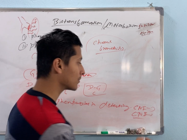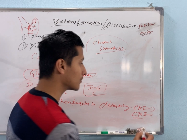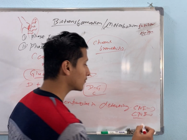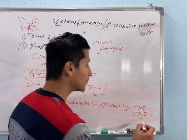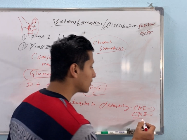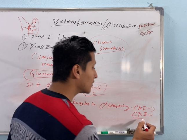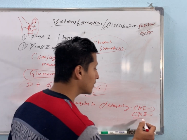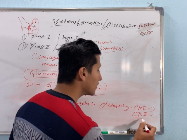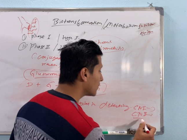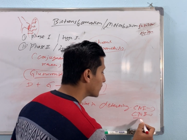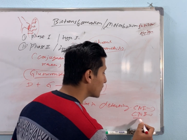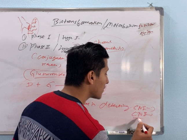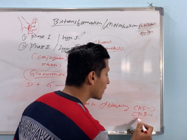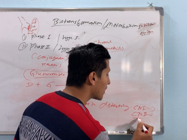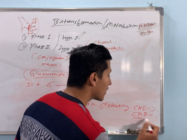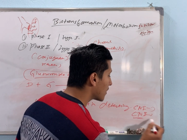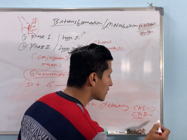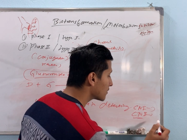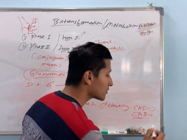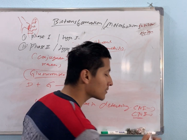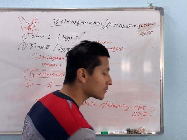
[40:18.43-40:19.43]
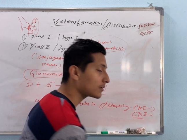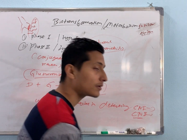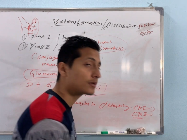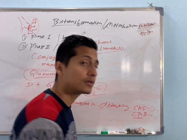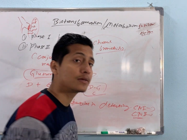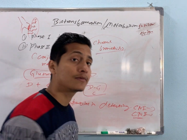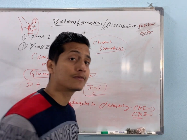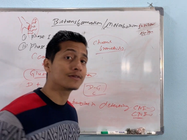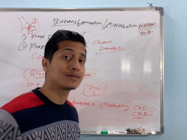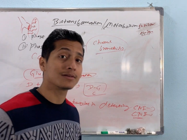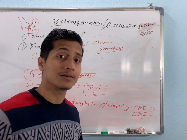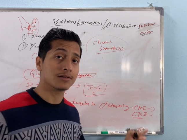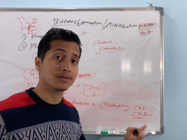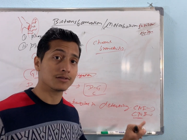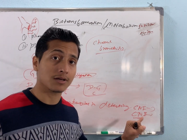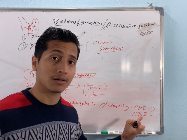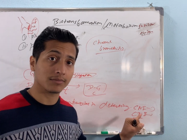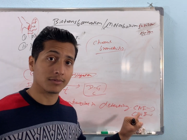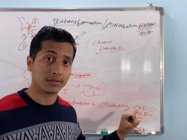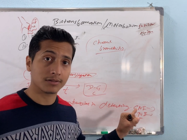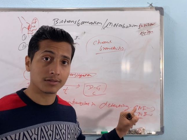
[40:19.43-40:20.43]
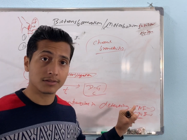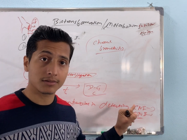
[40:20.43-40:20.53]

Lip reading: only partial deficiency of the